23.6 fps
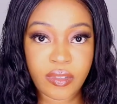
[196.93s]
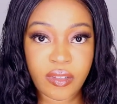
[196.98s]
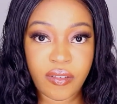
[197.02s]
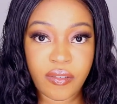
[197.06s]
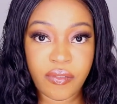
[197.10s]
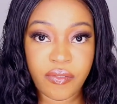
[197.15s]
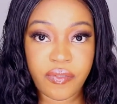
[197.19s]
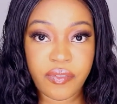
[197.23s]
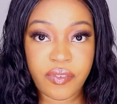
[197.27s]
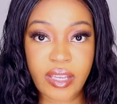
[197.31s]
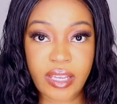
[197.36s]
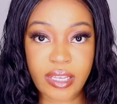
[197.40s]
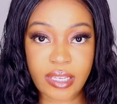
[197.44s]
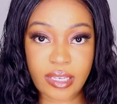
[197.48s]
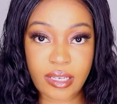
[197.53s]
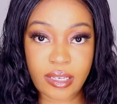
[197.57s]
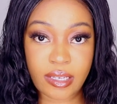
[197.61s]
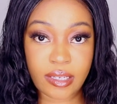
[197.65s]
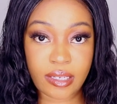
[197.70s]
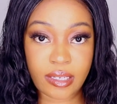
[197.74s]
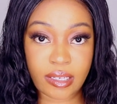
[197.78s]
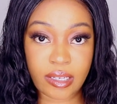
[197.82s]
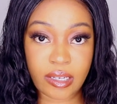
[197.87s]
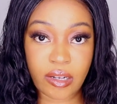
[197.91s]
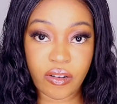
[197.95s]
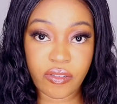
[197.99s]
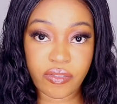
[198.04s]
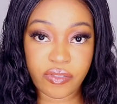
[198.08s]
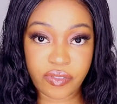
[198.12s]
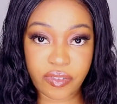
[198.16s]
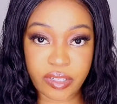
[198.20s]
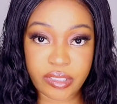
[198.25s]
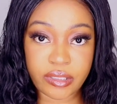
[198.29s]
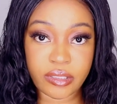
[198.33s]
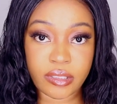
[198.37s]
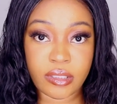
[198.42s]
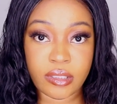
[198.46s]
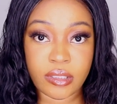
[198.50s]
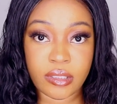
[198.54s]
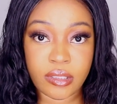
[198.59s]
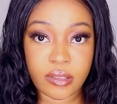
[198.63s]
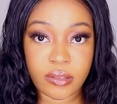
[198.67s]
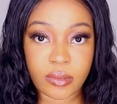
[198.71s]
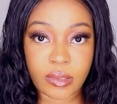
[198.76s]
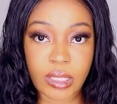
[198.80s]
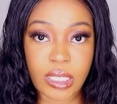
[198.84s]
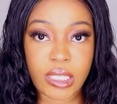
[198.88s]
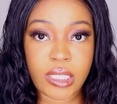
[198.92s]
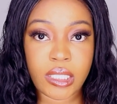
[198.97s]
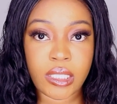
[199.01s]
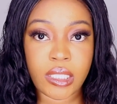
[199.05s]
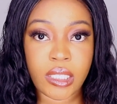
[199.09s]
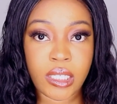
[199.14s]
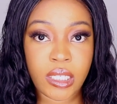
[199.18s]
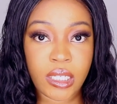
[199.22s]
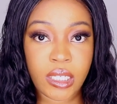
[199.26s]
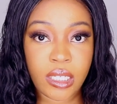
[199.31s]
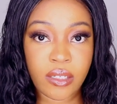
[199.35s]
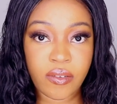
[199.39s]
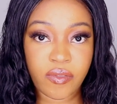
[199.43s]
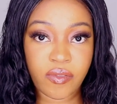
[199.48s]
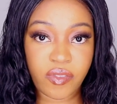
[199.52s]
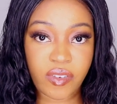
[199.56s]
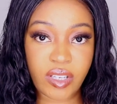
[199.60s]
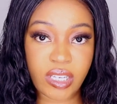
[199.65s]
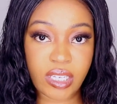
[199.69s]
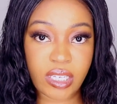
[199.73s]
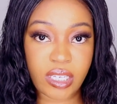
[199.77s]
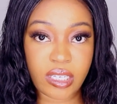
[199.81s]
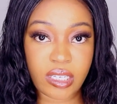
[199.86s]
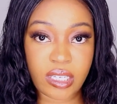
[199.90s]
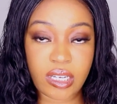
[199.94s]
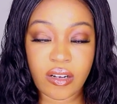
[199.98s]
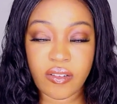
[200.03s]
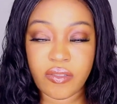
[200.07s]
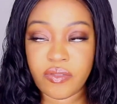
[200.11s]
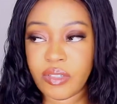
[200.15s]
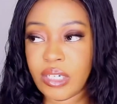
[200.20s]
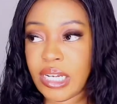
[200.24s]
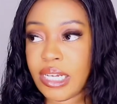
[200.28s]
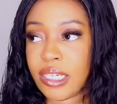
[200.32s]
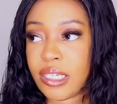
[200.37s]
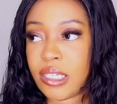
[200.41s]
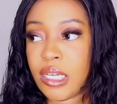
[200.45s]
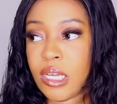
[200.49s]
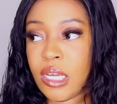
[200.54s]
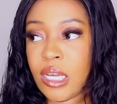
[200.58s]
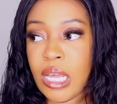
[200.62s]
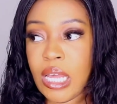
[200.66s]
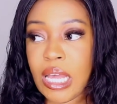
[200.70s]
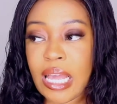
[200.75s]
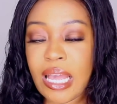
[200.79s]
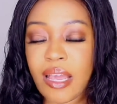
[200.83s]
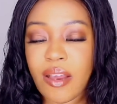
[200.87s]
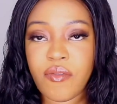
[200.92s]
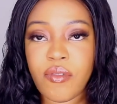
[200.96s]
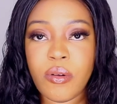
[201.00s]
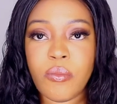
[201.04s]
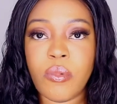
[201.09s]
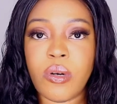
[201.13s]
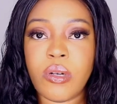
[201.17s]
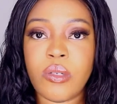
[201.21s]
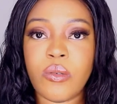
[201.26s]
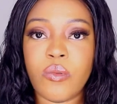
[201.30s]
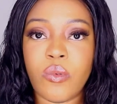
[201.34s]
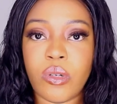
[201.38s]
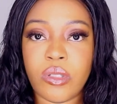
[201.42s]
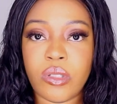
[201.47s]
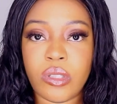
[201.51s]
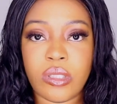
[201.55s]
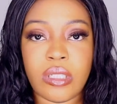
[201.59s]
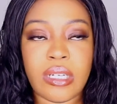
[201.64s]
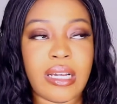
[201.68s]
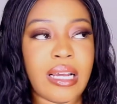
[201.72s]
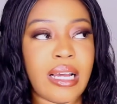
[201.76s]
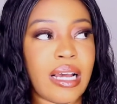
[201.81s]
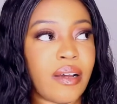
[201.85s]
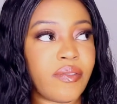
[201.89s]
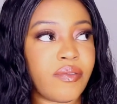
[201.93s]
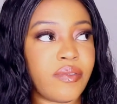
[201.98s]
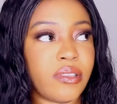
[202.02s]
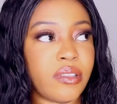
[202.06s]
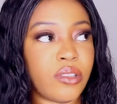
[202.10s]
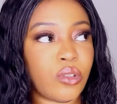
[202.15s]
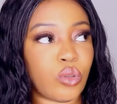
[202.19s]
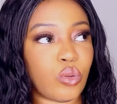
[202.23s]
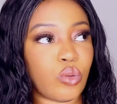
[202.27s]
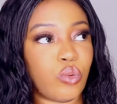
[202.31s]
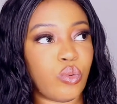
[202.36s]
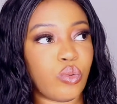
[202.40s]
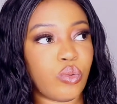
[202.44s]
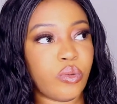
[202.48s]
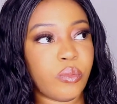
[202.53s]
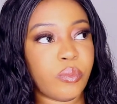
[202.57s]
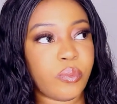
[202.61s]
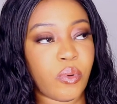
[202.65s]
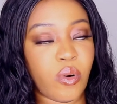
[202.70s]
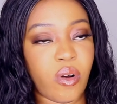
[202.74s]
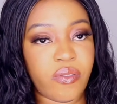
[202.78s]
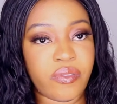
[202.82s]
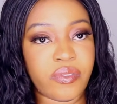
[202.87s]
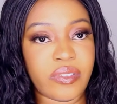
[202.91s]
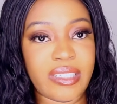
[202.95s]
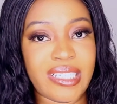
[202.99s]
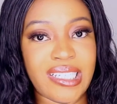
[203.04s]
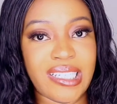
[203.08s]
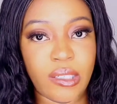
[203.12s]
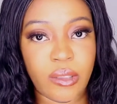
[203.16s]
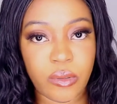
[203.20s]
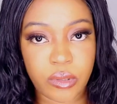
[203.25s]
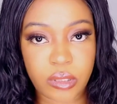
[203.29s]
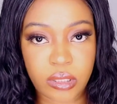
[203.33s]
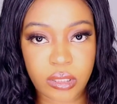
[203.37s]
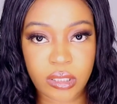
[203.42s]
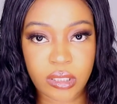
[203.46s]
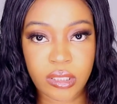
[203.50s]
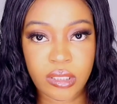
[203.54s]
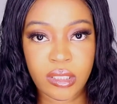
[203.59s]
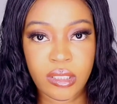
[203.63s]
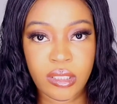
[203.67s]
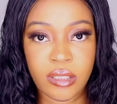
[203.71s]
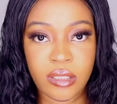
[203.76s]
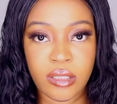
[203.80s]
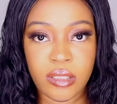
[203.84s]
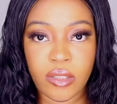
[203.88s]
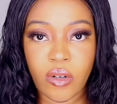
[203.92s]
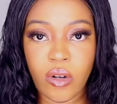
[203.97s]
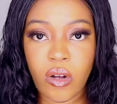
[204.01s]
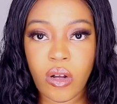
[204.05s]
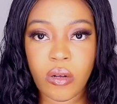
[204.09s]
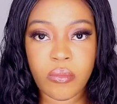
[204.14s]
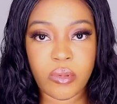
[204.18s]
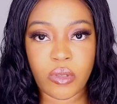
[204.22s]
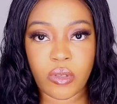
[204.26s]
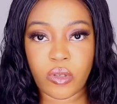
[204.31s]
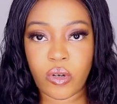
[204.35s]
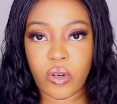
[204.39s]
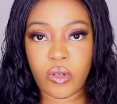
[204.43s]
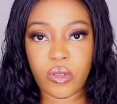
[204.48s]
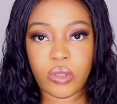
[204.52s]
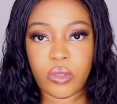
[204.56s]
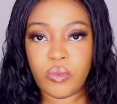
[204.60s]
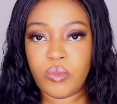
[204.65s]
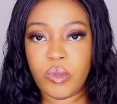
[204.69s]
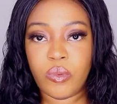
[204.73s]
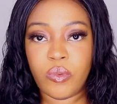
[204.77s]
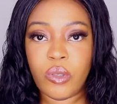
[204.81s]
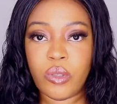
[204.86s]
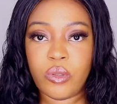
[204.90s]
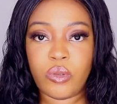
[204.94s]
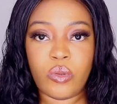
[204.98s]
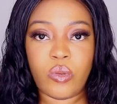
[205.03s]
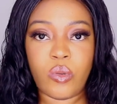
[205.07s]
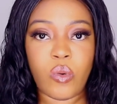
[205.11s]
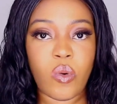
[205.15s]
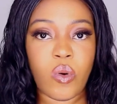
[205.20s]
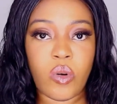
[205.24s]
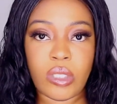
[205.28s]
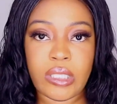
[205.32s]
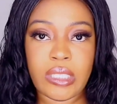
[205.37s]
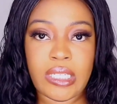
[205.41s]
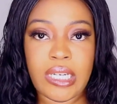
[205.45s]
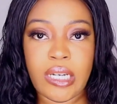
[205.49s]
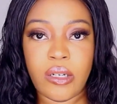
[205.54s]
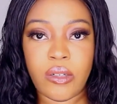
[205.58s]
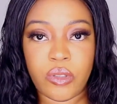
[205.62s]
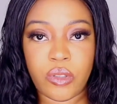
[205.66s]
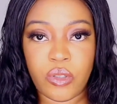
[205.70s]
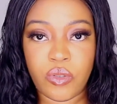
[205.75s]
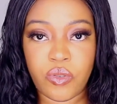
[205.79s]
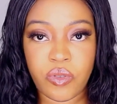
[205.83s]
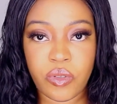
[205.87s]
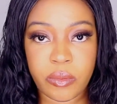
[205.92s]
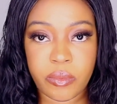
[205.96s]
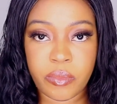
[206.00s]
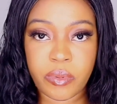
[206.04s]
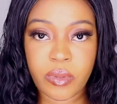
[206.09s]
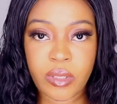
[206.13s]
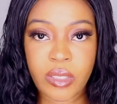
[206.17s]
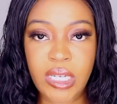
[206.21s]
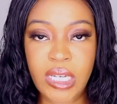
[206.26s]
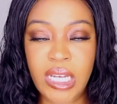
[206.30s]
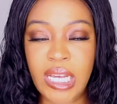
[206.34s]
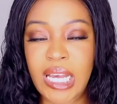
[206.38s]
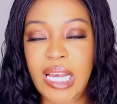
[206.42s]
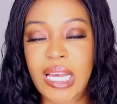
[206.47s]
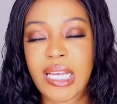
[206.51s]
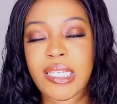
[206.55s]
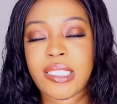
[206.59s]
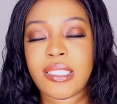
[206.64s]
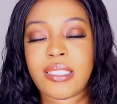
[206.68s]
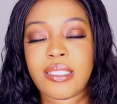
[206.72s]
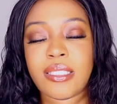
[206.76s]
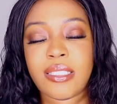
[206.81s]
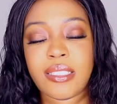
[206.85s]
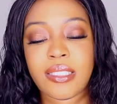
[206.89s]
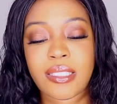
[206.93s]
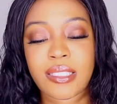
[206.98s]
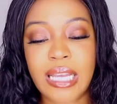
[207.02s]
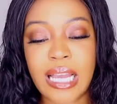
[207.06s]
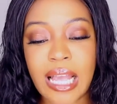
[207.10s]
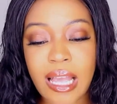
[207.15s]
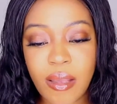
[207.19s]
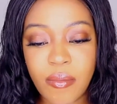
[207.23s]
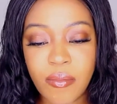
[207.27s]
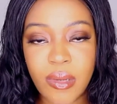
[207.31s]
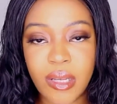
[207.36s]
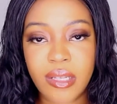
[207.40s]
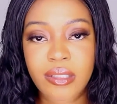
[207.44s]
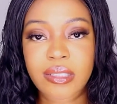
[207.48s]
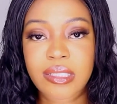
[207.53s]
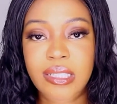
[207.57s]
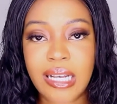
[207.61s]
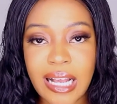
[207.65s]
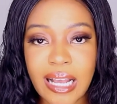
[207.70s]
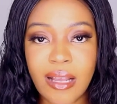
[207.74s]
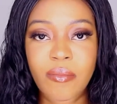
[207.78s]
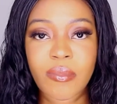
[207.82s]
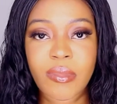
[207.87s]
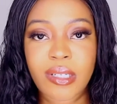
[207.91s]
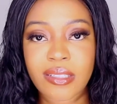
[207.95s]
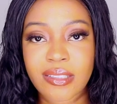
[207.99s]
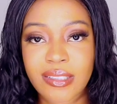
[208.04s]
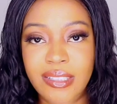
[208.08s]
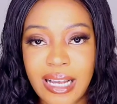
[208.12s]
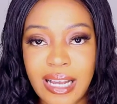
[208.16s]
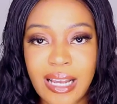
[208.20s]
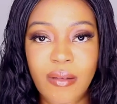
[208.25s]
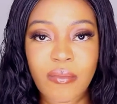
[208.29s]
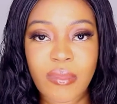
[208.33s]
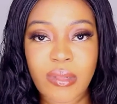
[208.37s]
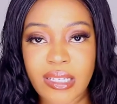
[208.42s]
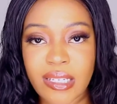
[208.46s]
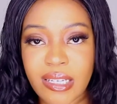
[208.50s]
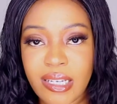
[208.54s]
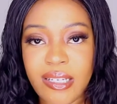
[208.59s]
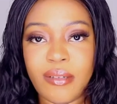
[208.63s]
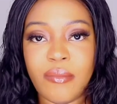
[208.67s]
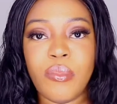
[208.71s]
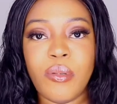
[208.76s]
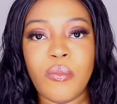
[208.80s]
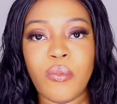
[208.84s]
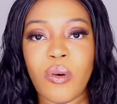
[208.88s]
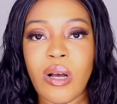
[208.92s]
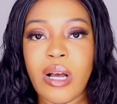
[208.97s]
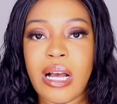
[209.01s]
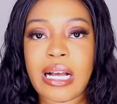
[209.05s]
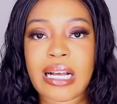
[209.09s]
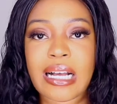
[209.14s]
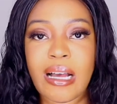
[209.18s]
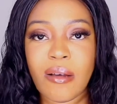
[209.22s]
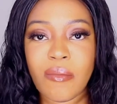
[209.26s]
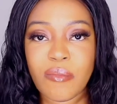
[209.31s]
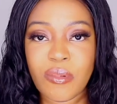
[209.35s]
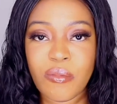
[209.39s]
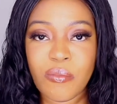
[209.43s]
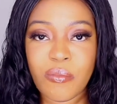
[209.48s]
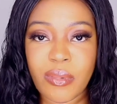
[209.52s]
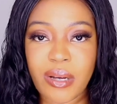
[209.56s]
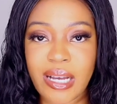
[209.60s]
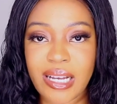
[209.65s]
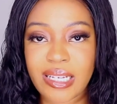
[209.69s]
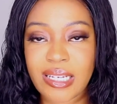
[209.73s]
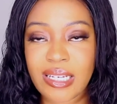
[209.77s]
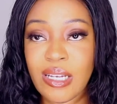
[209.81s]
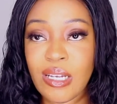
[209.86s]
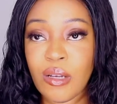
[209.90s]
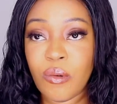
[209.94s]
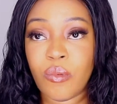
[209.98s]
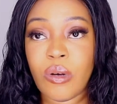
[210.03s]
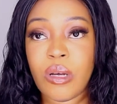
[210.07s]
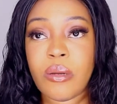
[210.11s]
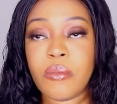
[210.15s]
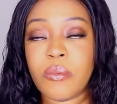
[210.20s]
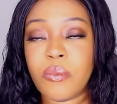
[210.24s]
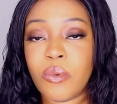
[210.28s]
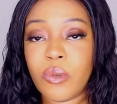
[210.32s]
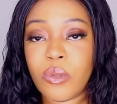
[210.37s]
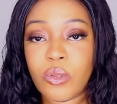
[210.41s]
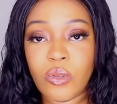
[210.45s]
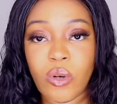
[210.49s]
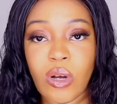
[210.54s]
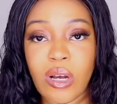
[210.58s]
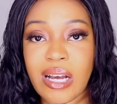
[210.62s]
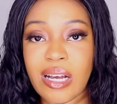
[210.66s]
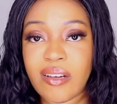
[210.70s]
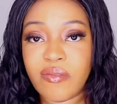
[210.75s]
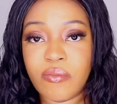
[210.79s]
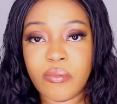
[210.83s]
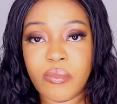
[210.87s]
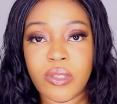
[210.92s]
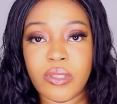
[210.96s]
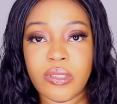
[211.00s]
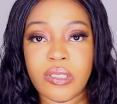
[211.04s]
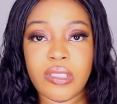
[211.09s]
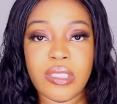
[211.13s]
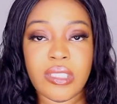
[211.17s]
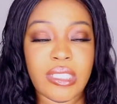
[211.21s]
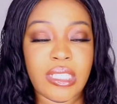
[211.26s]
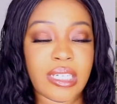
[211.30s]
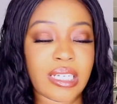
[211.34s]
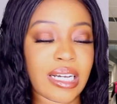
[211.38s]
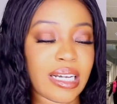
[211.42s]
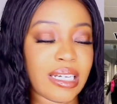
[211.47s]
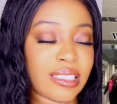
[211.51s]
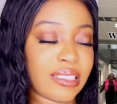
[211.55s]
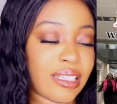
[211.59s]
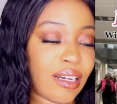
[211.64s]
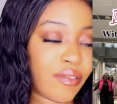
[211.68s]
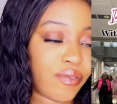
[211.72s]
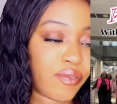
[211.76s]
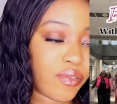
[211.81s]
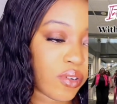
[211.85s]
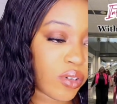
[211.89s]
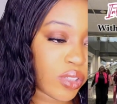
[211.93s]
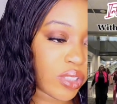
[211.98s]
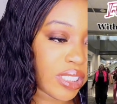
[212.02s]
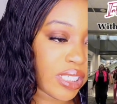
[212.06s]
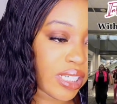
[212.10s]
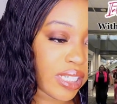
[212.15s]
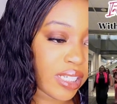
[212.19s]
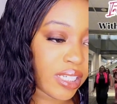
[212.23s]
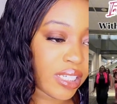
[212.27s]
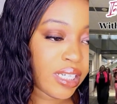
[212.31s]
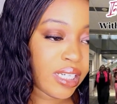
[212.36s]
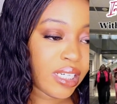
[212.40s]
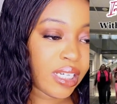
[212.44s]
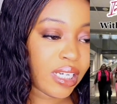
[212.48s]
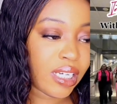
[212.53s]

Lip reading: Fake girlfriends, right? Fake girlfriend. Like, everybody wants to have this group of girls all because we want to go on girls trip. And time and time and time again, people are coming back. When people don't have money, they can't afford the